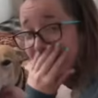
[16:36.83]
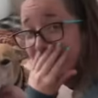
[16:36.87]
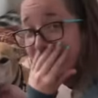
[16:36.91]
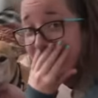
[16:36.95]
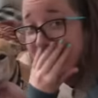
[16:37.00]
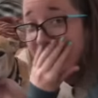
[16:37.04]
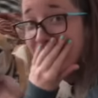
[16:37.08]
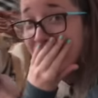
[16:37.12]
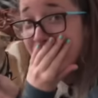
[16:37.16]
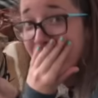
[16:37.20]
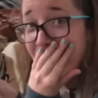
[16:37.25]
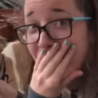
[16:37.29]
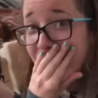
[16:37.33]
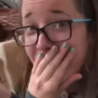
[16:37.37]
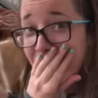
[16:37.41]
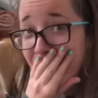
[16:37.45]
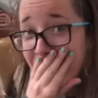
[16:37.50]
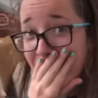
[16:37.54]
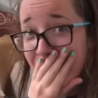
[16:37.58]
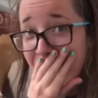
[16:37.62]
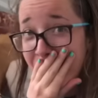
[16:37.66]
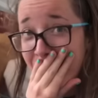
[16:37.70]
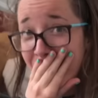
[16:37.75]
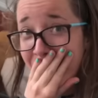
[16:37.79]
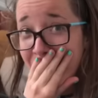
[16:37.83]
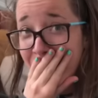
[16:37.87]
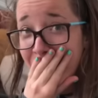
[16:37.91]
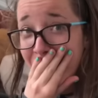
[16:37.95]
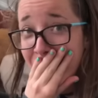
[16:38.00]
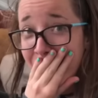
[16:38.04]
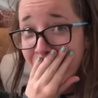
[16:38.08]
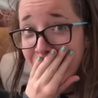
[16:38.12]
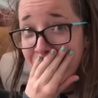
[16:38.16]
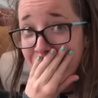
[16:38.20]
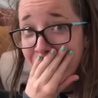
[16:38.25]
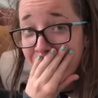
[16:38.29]
really hard.
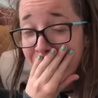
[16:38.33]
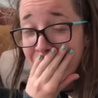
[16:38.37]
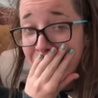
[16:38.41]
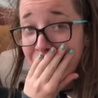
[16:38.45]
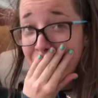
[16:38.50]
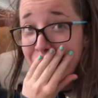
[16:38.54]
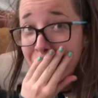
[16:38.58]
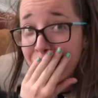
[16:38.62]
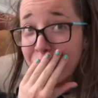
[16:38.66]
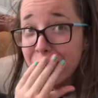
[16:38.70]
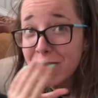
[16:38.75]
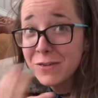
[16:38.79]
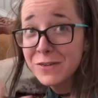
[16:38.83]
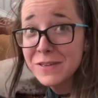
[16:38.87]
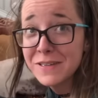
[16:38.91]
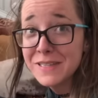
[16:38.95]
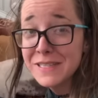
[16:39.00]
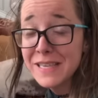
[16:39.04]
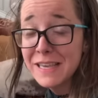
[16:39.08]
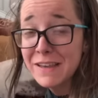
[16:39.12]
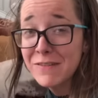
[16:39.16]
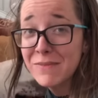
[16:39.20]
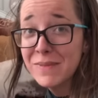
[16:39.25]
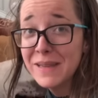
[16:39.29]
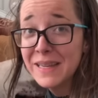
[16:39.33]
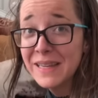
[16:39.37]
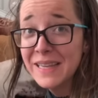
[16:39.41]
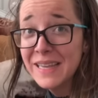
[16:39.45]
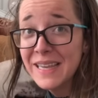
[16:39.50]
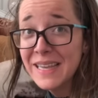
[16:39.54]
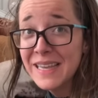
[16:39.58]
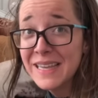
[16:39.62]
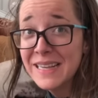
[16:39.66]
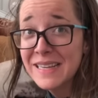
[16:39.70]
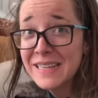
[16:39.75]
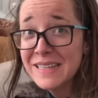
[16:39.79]
They were a lot of work.
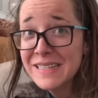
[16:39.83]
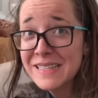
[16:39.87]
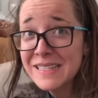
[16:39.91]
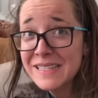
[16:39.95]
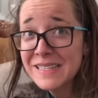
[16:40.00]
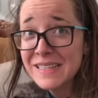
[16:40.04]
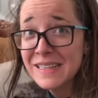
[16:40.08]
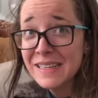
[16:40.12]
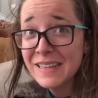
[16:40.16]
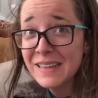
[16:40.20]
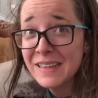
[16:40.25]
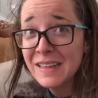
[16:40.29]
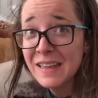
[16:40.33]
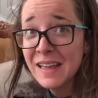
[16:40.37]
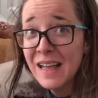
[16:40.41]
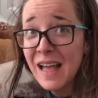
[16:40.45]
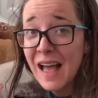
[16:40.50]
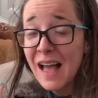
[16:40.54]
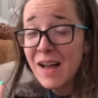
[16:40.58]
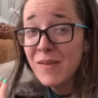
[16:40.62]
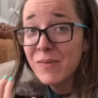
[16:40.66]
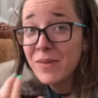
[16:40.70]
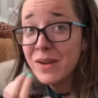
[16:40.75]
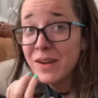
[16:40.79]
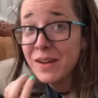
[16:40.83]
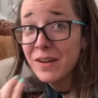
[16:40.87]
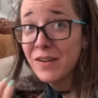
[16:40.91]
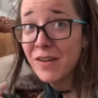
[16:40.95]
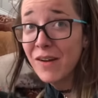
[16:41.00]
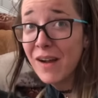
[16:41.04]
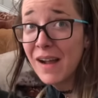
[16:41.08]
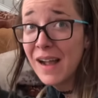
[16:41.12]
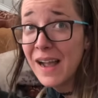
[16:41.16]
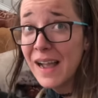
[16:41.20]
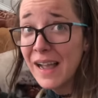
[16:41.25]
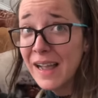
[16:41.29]
It's not a lot of the
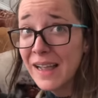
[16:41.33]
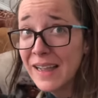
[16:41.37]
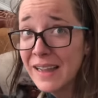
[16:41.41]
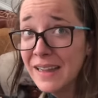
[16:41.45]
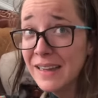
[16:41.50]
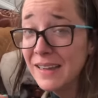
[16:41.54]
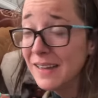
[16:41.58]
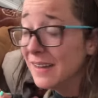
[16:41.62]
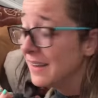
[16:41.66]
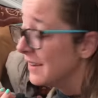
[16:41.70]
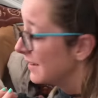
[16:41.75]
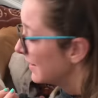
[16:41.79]
fun dog